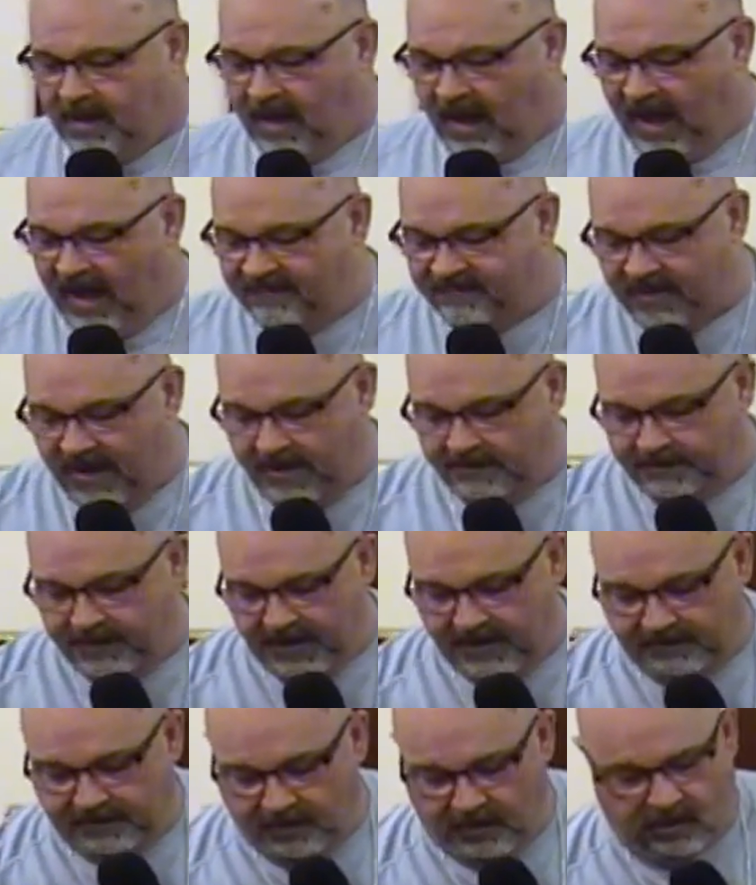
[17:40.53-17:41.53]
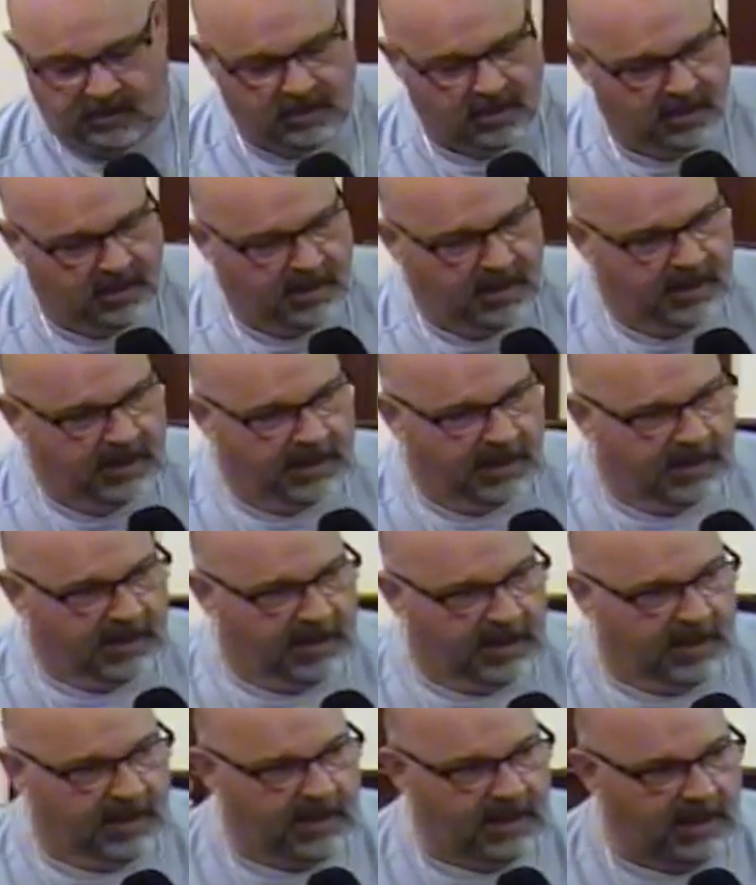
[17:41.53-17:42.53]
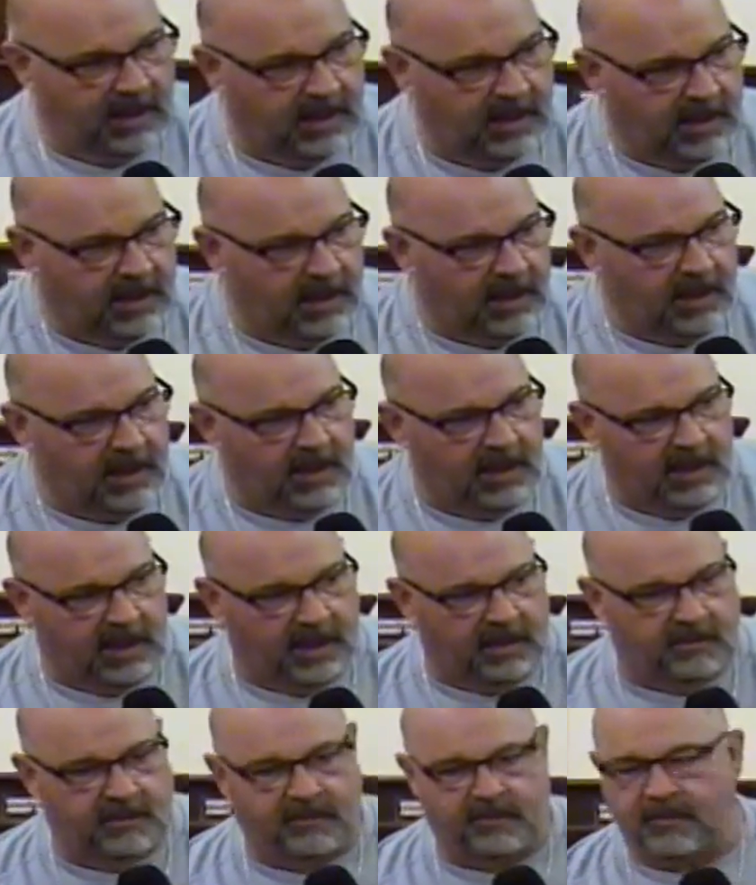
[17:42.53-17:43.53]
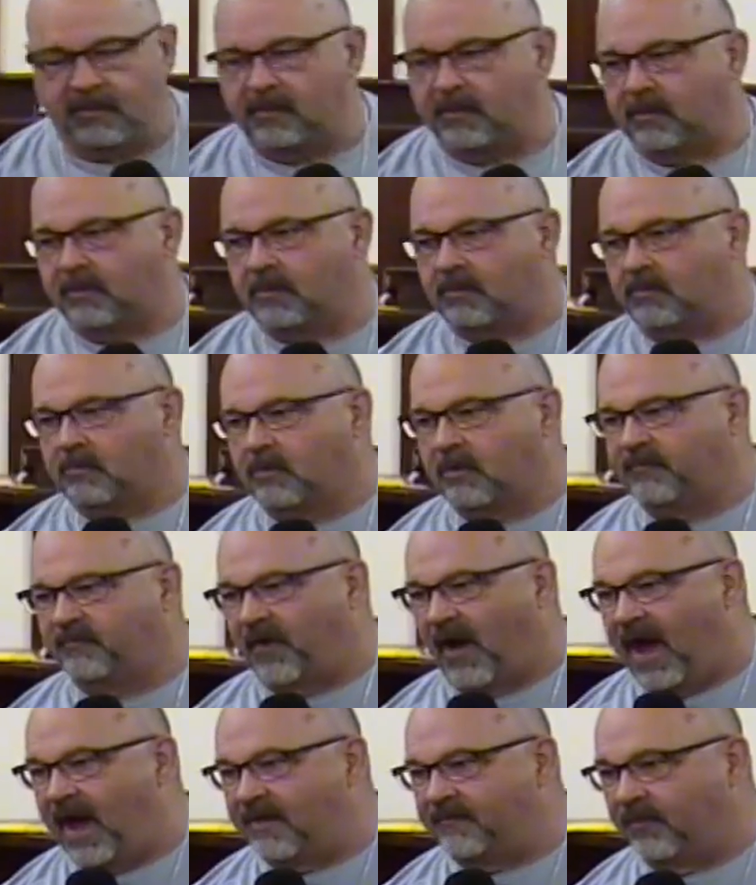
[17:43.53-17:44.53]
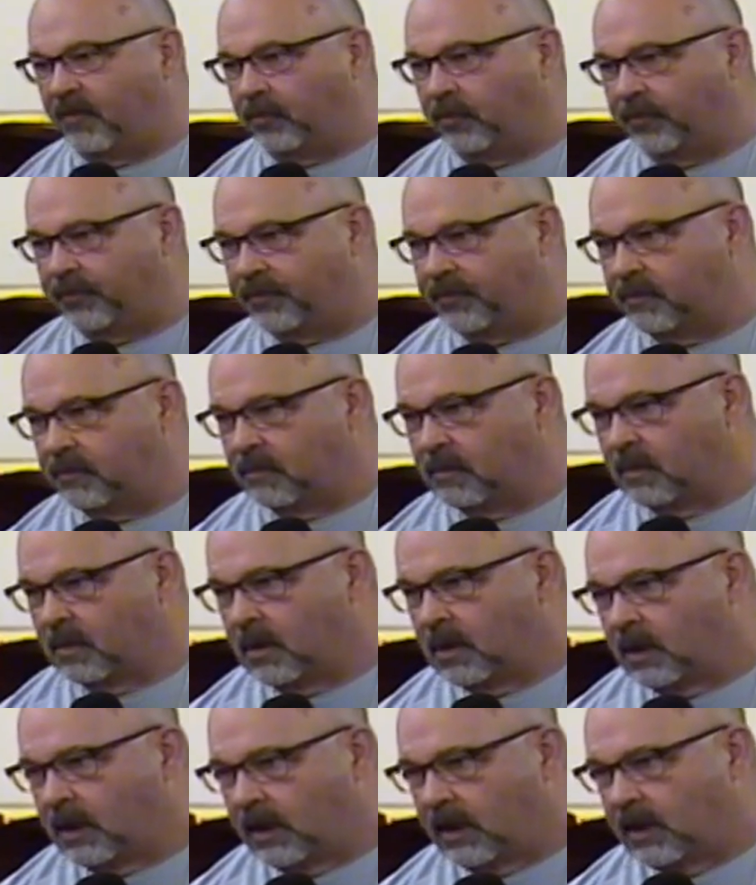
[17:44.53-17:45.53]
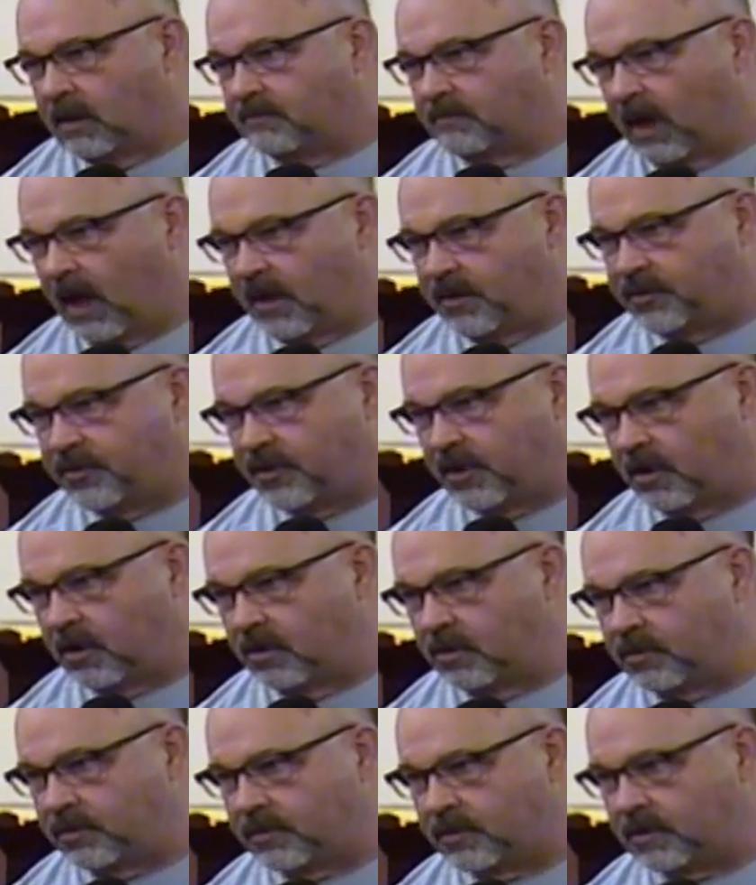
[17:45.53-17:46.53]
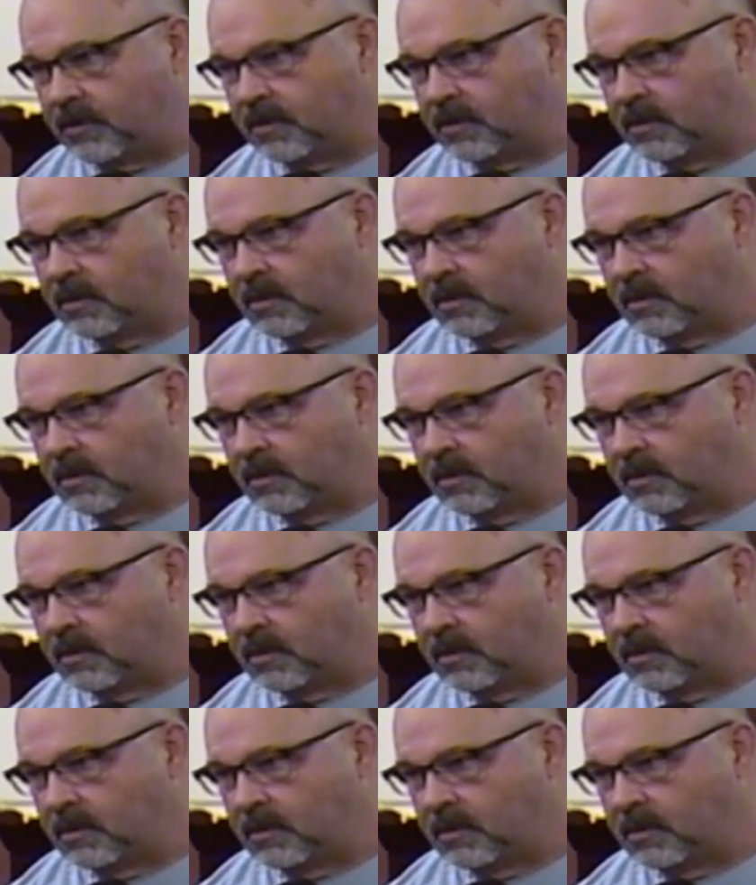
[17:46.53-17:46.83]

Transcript: I've had people in revivals in my church.